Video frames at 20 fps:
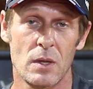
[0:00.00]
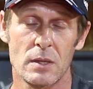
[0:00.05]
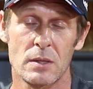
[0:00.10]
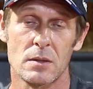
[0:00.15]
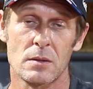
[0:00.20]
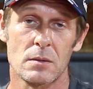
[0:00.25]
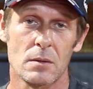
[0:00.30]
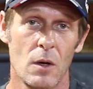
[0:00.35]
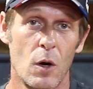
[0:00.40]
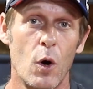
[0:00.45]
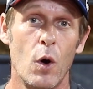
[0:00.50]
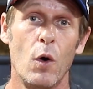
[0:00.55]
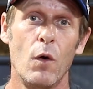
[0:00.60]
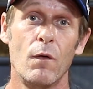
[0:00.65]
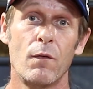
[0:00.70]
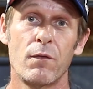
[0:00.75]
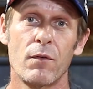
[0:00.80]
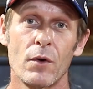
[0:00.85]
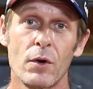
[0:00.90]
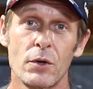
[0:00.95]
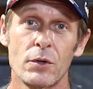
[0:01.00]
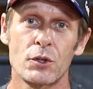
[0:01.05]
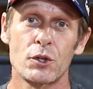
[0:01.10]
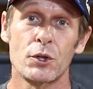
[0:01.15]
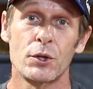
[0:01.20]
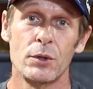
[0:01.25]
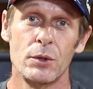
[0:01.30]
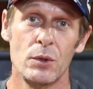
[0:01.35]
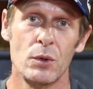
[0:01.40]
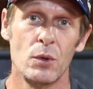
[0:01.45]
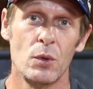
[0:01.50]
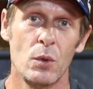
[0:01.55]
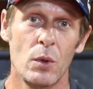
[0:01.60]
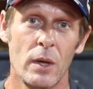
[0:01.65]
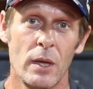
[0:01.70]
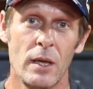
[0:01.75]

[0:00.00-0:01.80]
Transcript: That's over 2